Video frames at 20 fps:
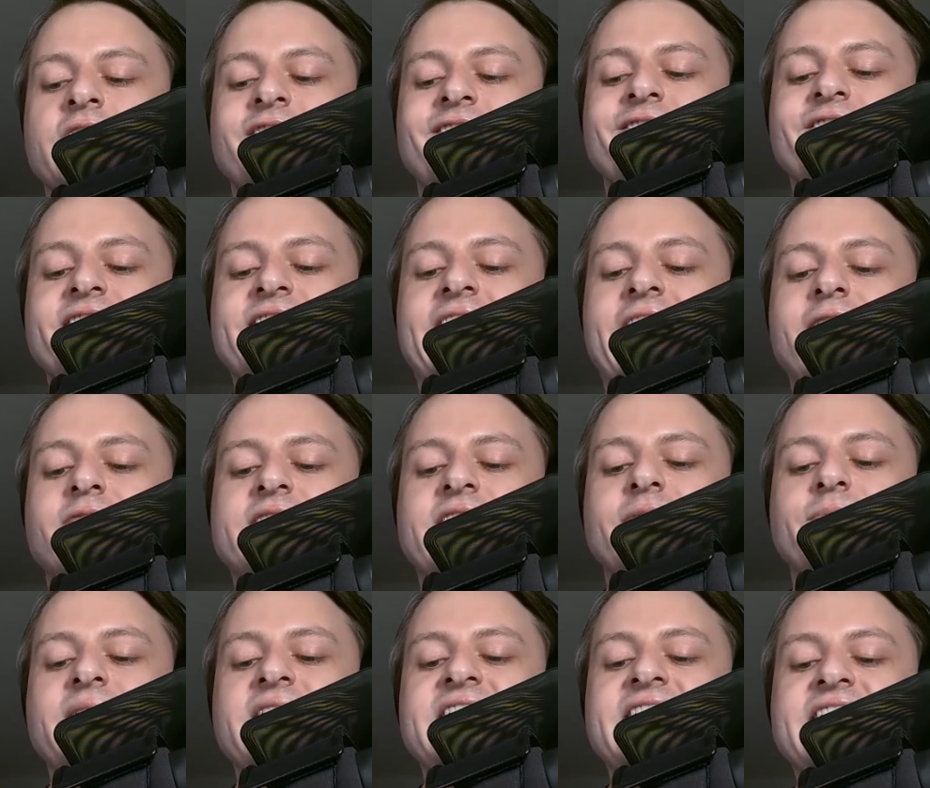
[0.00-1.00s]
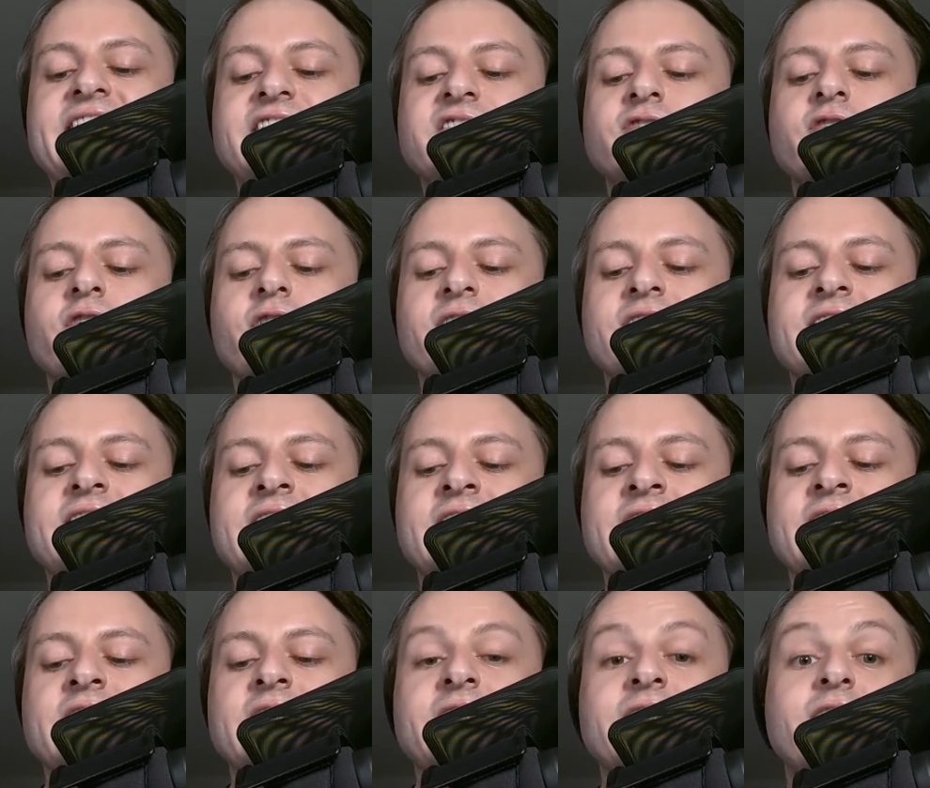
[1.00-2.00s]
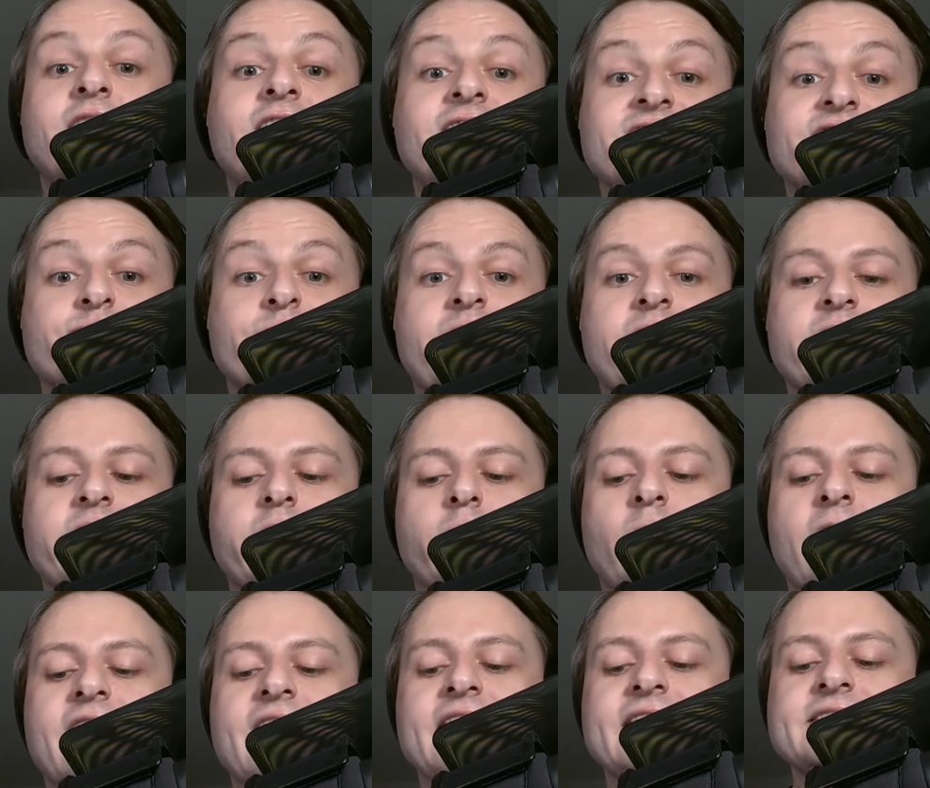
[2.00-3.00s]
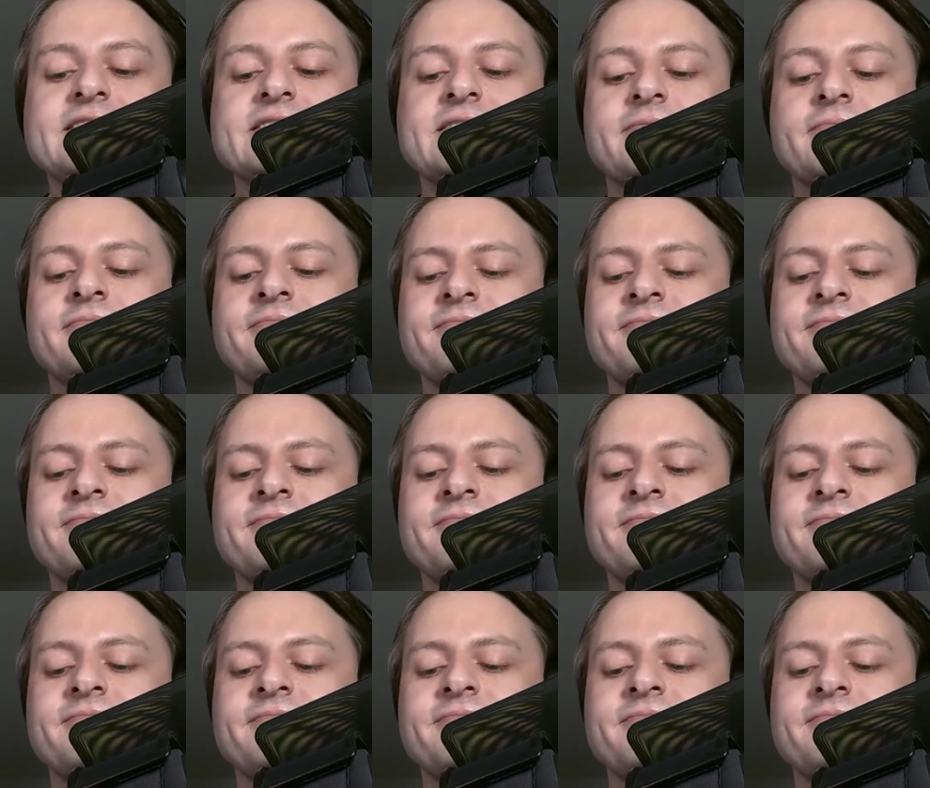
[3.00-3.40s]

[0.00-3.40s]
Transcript: couldn't count how many he took, contrary-wise.